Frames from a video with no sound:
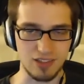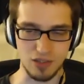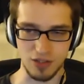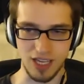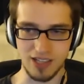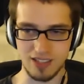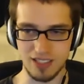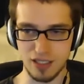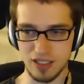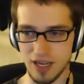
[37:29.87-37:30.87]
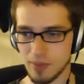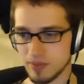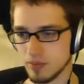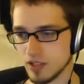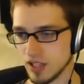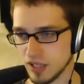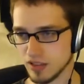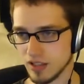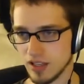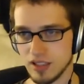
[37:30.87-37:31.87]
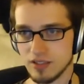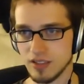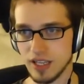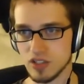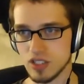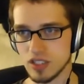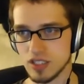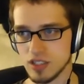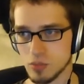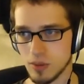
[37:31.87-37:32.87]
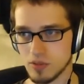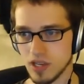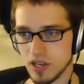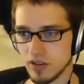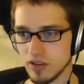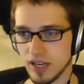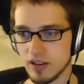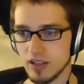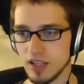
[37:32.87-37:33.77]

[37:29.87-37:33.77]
So the idea, and I'm looking at GTD's website right now,